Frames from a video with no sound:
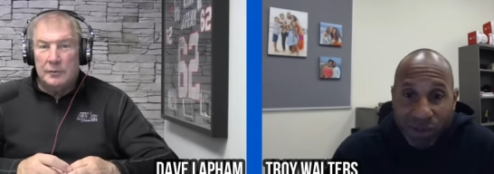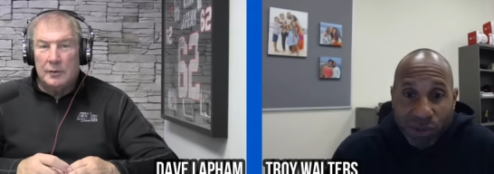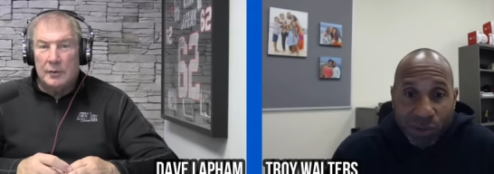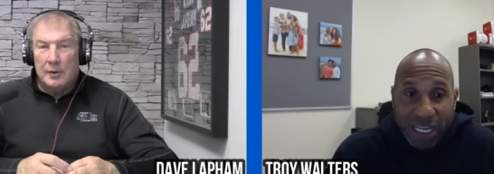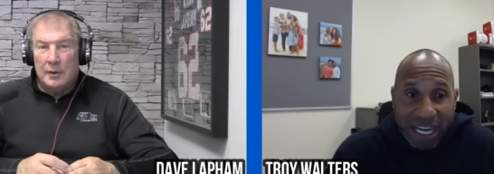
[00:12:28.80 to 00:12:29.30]
Speaker 1: an
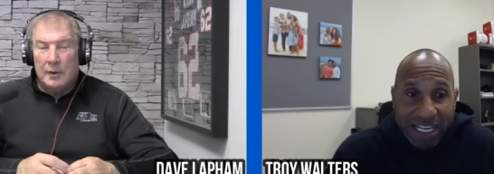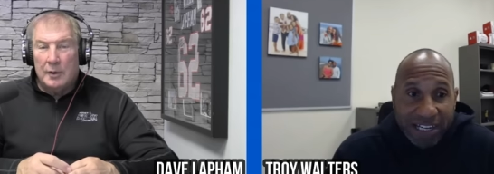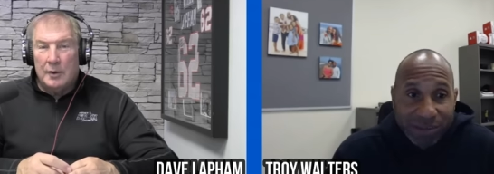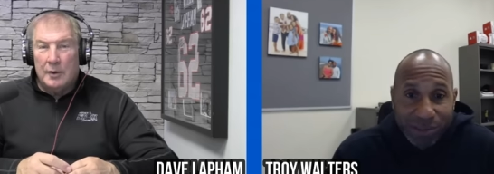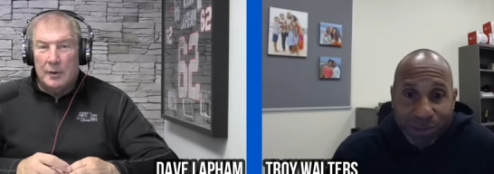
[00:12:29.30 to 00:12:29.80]
older guy in
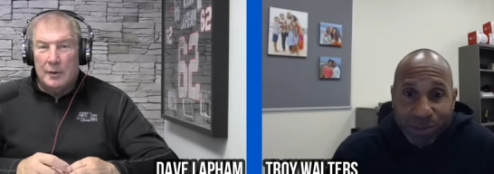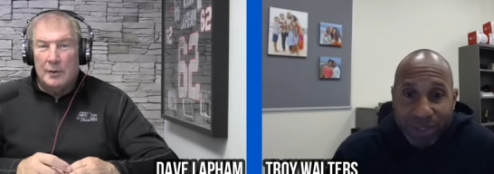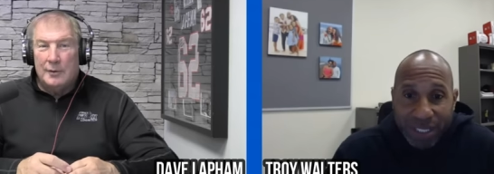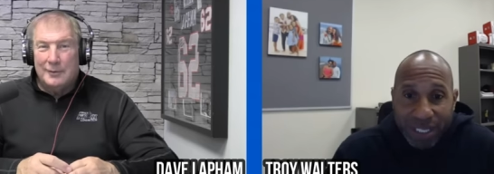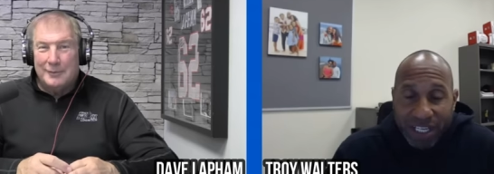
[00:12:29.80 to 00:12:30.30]
that room.
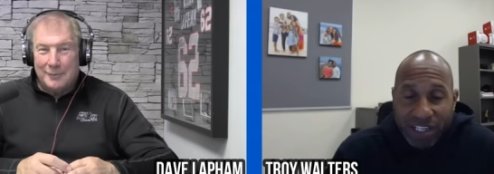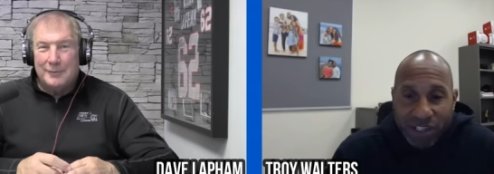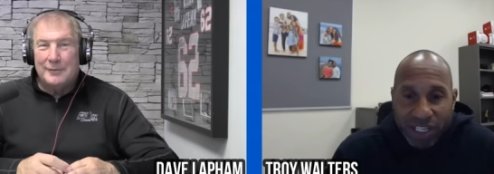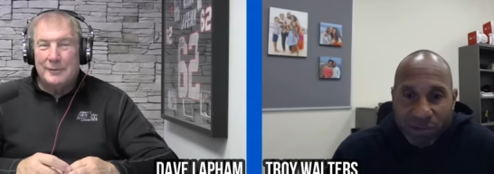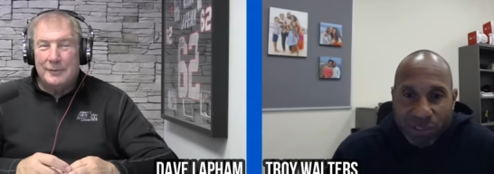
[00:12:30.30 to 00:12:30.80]
You
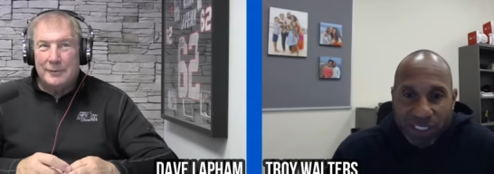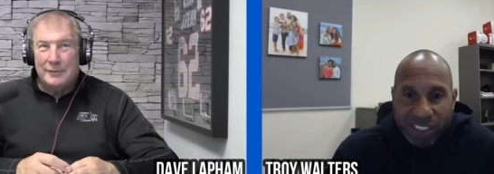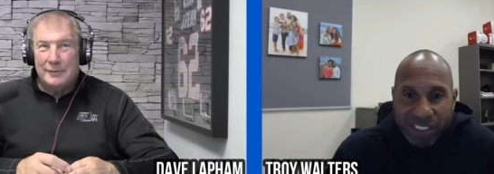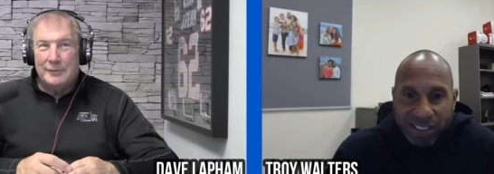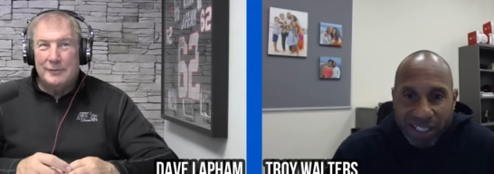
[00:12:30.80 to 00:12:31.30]
know, they
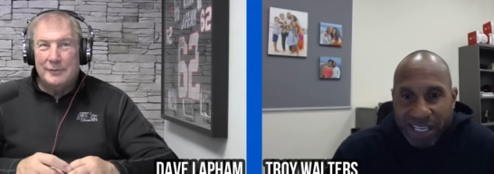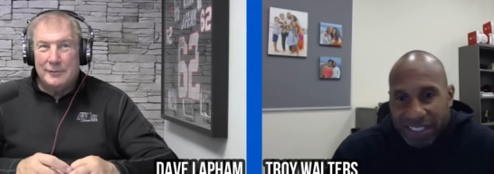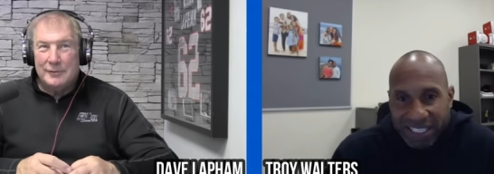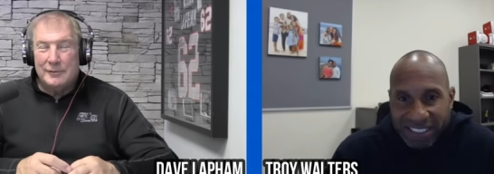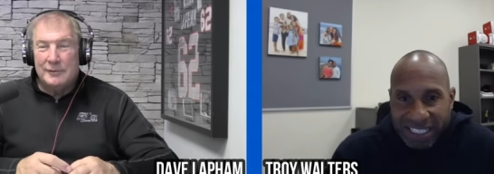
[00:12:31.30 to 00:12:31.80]
really, and,
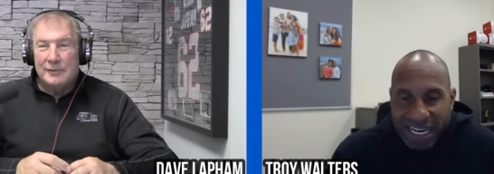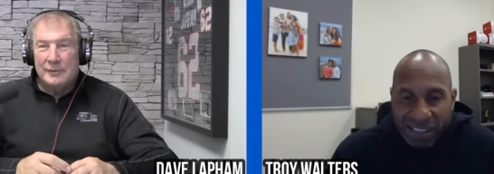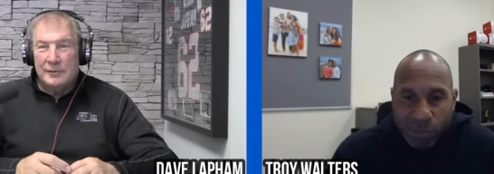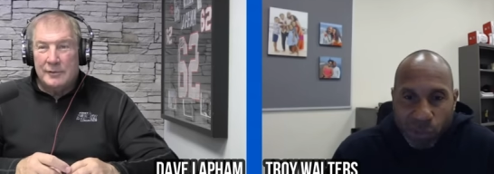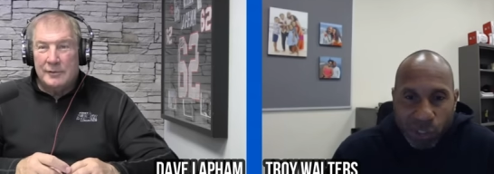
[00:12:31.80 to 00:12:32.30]
and,
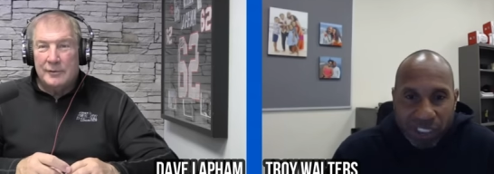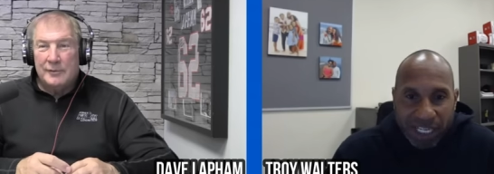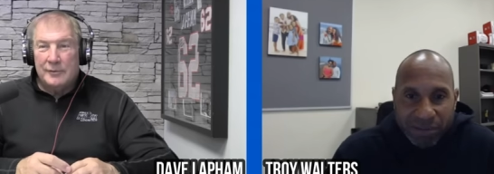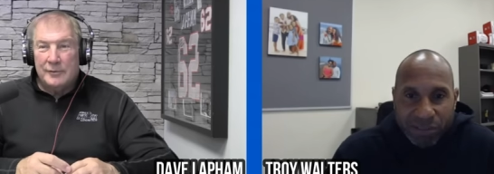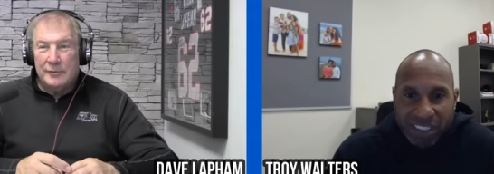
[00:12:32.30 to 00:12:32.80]
Stanley Morgan,
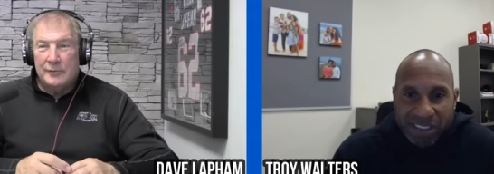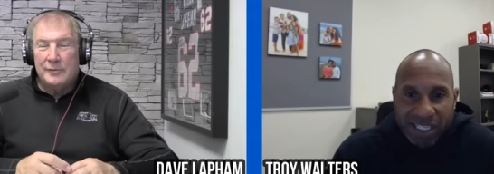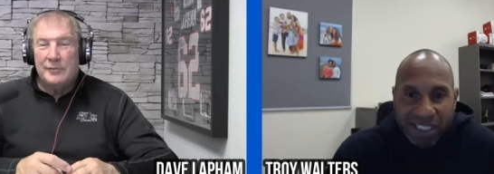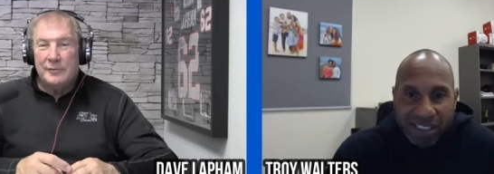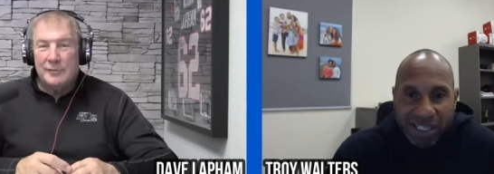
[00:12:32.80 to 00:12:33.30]
they really
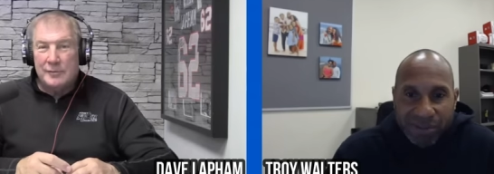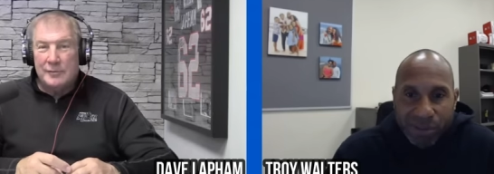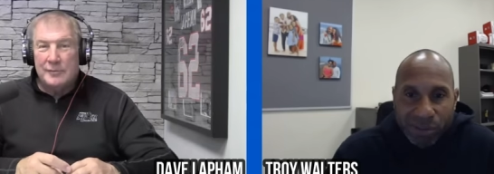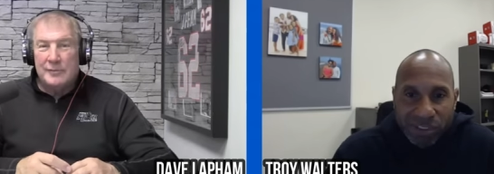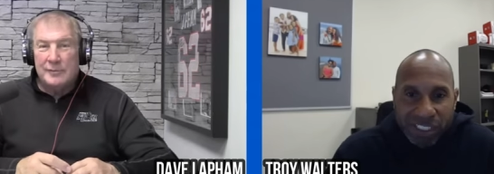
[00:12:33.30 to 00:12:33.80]
set the
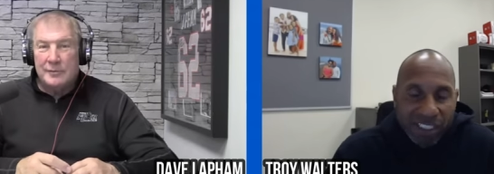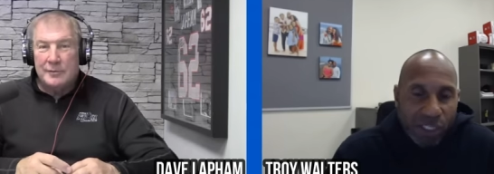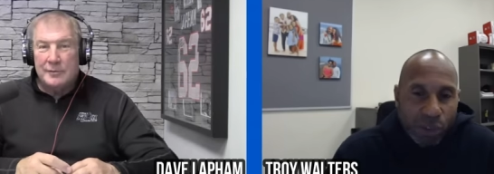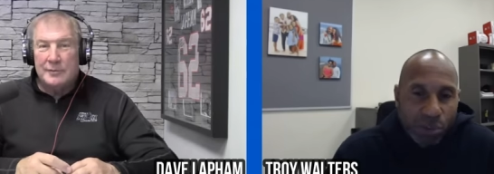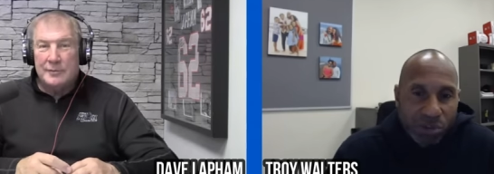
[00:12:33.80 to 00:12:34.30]
tempo, set the
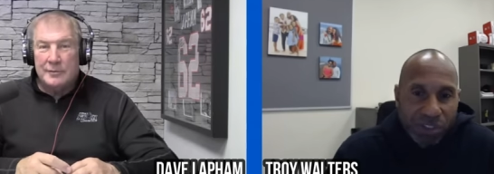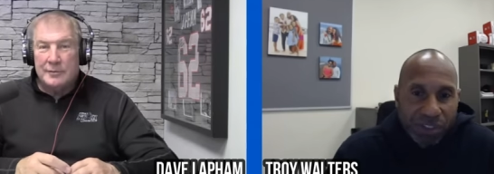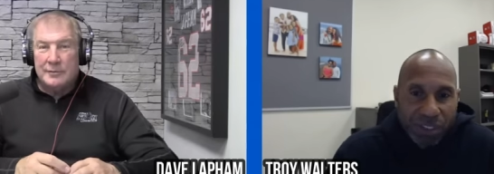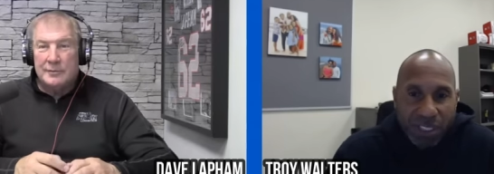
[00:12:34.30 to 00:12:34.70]
culture.